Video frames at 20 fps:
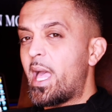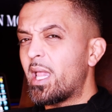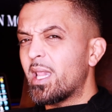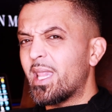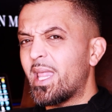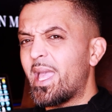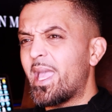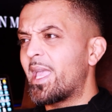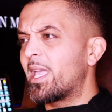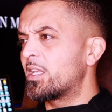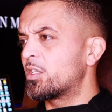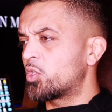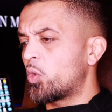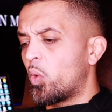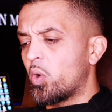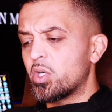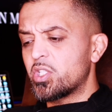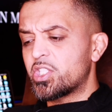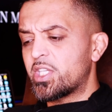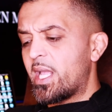LA,
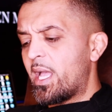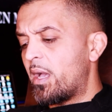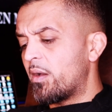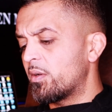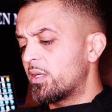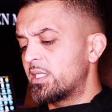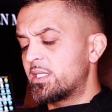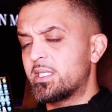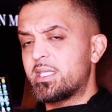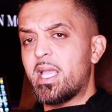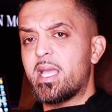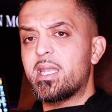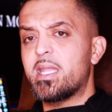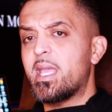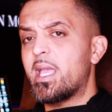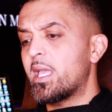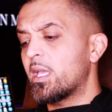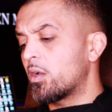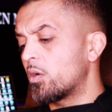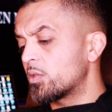Orange County, San
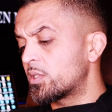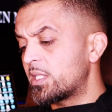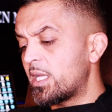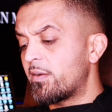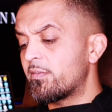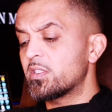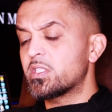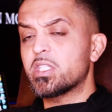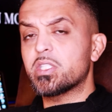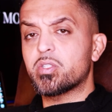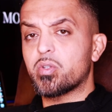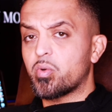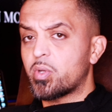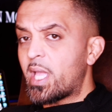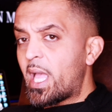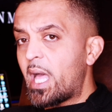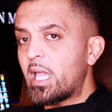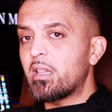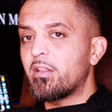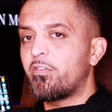Diego, San Francisco,
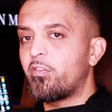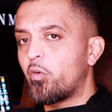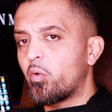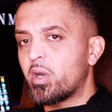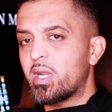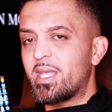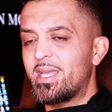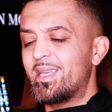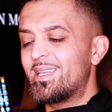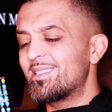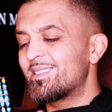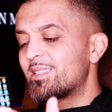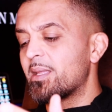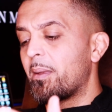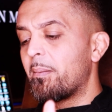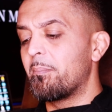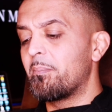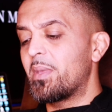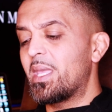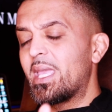California is
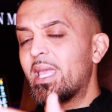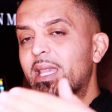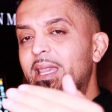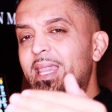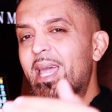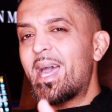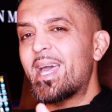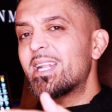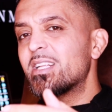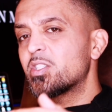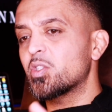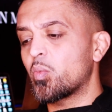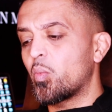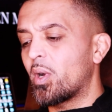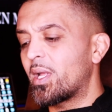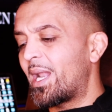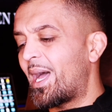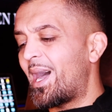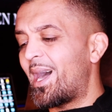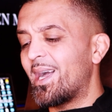me. That is
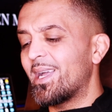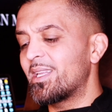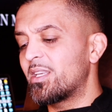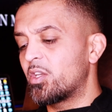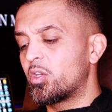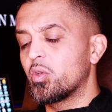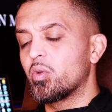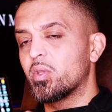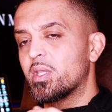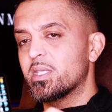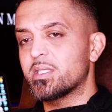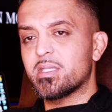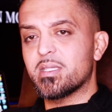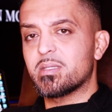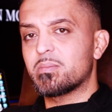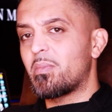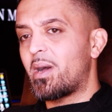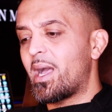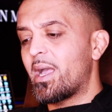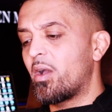what I do. This
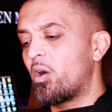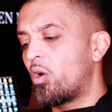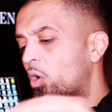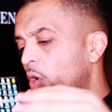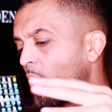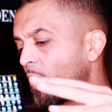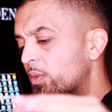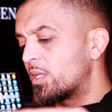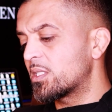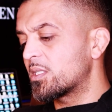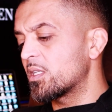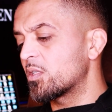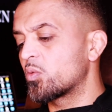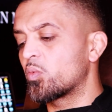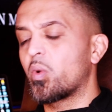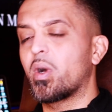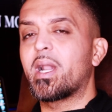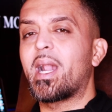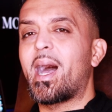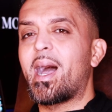is my home. This is
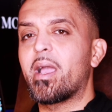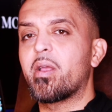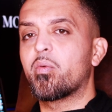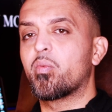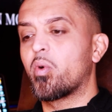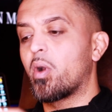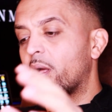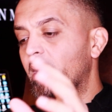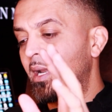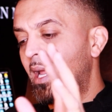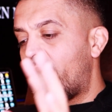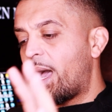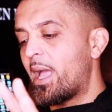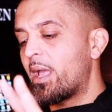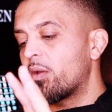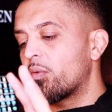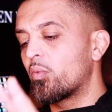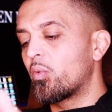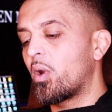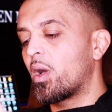what I run.
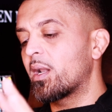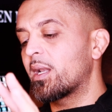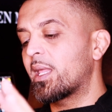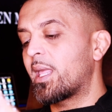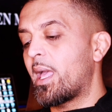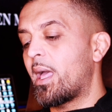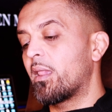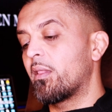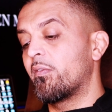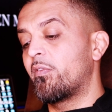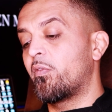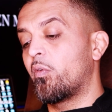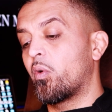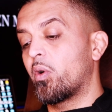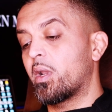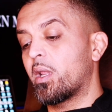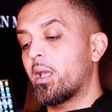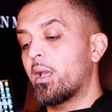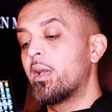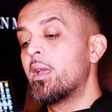I run
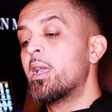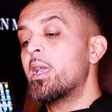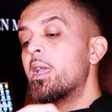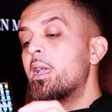California.